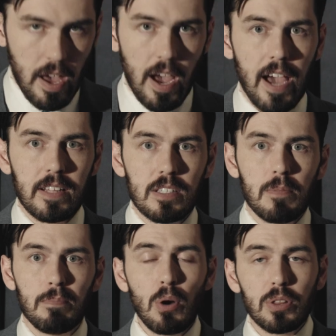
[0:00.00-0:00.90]
And
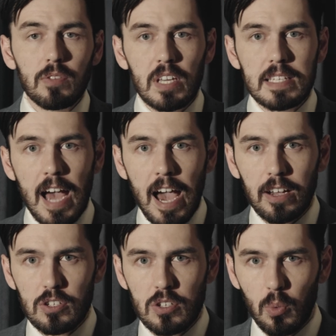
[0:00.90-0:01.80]
both of these
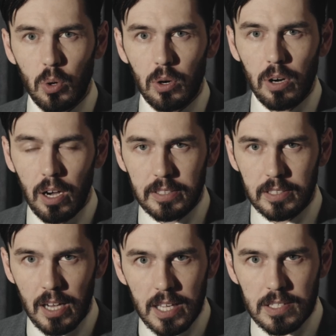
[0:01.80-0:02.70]
acts were
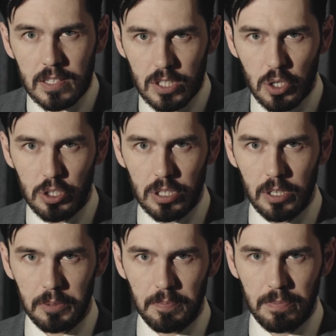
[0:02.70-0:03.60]

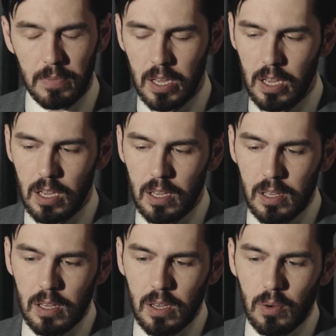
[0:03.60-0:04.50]
unconstitutional.
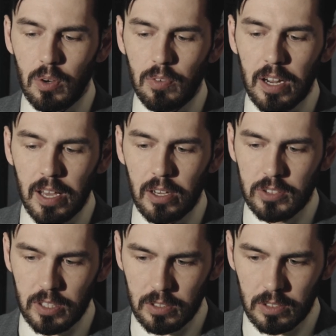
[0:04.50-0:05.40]
What Von
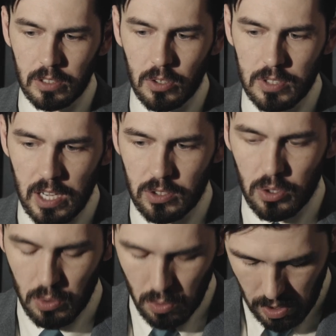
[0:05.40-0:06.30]
Helton goes on
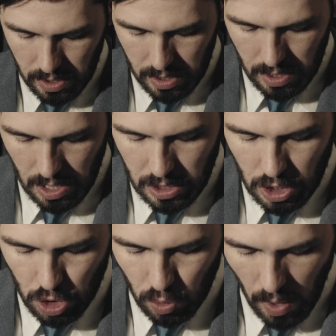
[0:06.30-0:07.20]
to
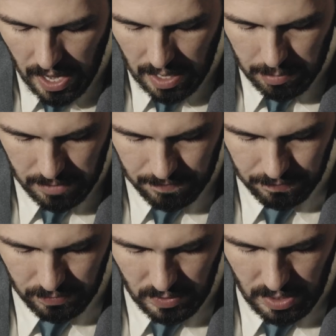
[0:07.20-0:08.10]
describe
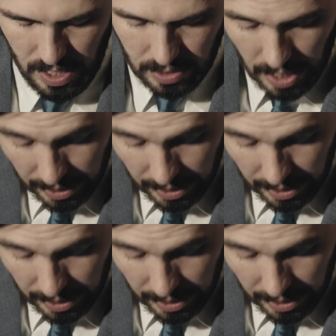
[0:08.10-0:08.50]
and